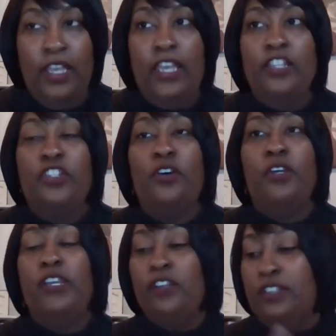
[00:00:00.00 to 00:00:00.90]
And so
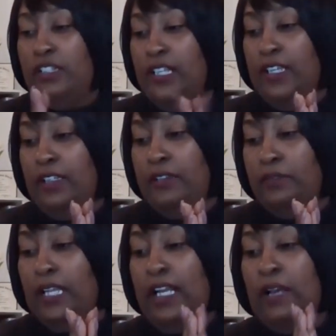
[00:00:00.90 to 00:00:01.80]
here's the thing,
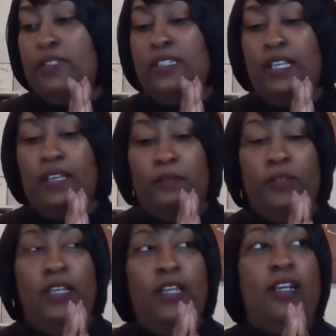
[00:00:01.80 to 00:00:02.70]
like I was saying,
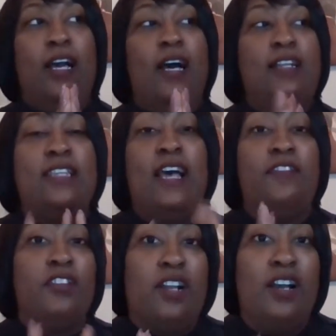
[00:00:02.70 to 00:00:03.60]
God is
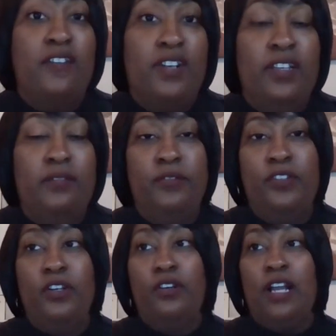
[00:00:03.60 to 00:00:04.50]
after covenant. You
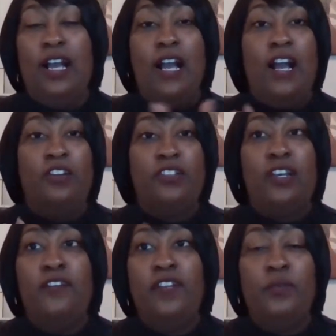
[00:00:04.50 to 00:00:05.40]
know, God honors
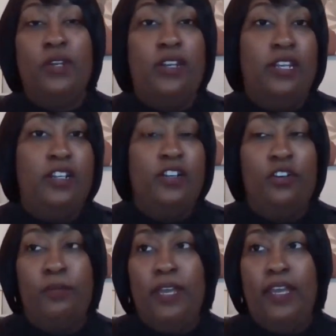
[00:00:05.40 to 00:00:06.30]
covenant, whether they're good
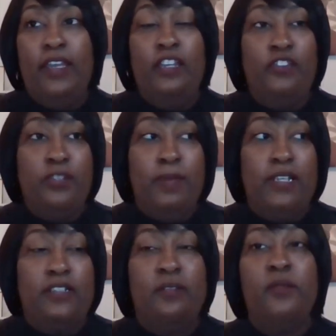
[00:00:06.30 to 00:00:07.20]
or bad, he
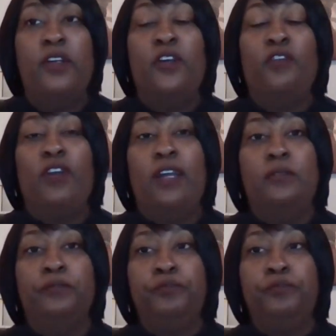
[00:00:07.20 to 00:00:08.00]
respects them, right?